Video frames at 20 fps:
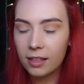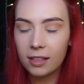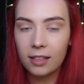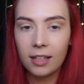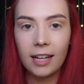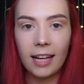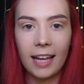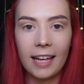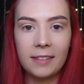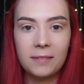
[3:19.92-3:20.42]

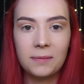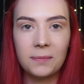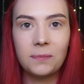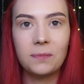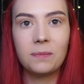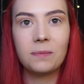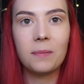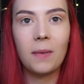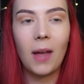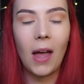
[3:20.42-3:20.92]
Okay,
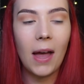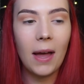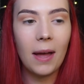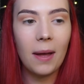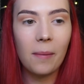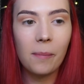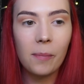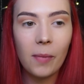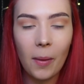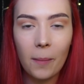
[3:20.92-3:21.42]

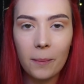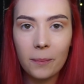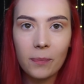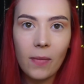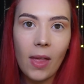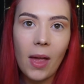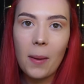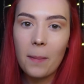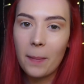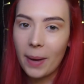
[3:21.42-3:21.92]
my
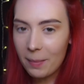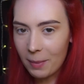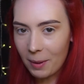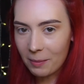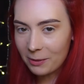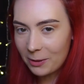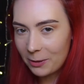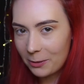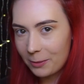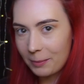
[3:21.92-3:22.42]

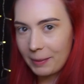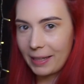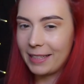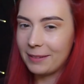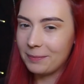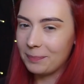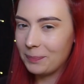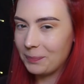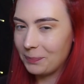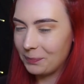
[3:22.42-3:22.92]
mum called me
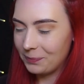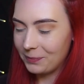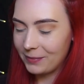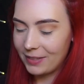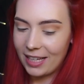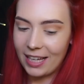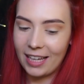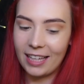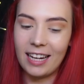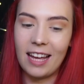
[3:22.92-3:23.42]
and
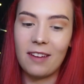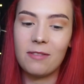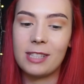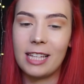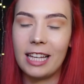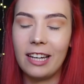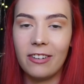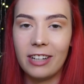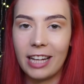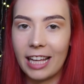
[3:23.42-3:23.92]
I haven't
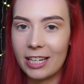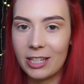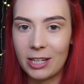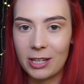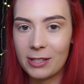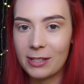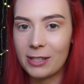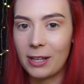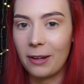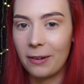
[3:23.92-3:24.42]
seen her in
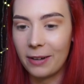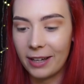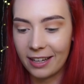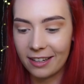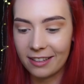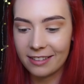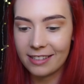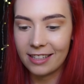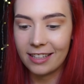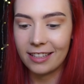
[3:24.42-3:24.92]
ages, so I
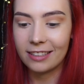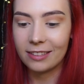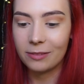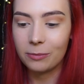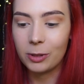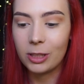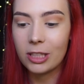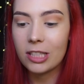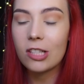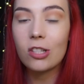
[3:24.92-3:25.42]
answered and
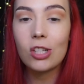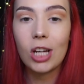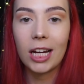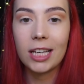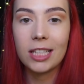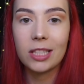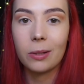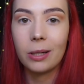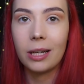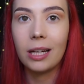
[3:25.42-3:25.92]
was
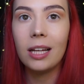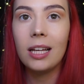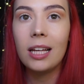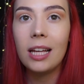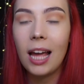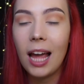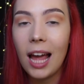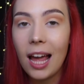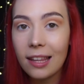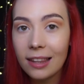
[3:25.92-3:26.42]
chatting to her.
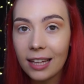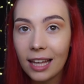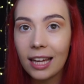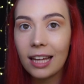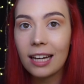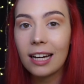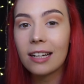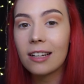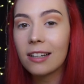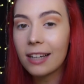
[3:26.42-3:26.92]
And then
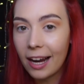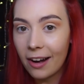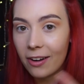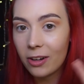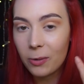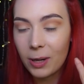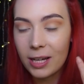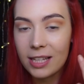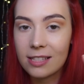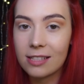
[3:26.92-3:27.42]
I got carried
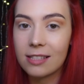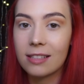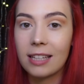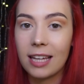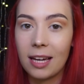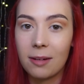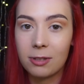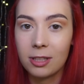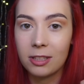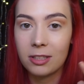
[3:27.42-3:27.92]
away and
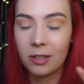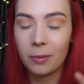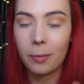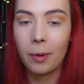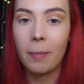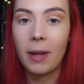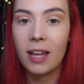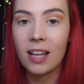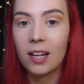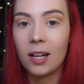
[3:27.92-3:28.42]
kept on doing my
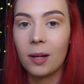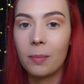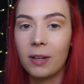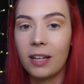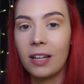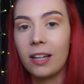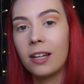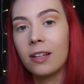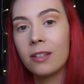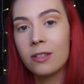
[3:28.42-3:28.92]
makeup,
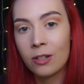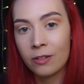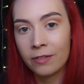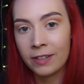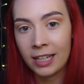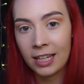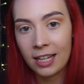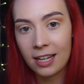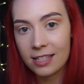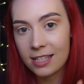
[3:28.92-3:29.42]
not
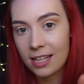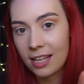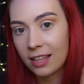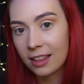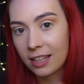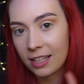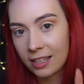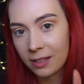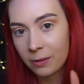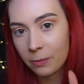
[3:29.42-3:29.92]
realising
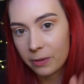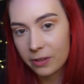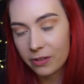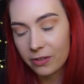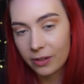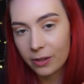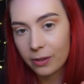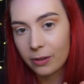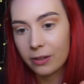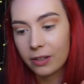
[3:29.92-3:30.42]
that it was
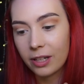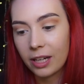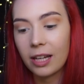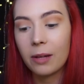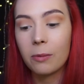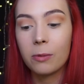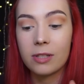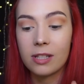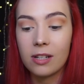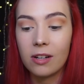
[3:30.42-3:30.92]

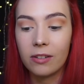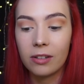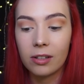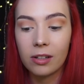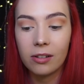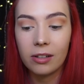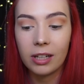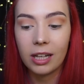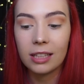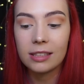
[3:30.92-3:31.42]
not
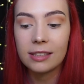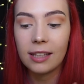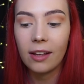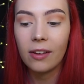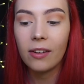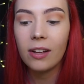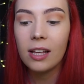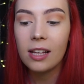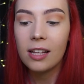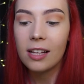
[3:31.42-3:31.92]
recording. So
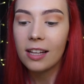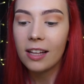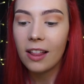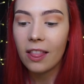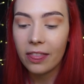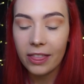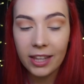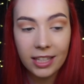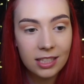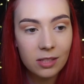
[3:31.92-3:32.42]

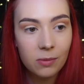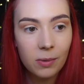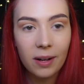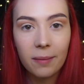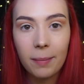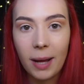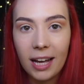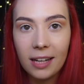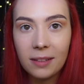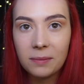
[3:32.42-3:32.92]
this is where I'm
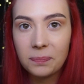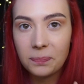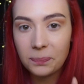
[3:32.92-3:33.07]
at.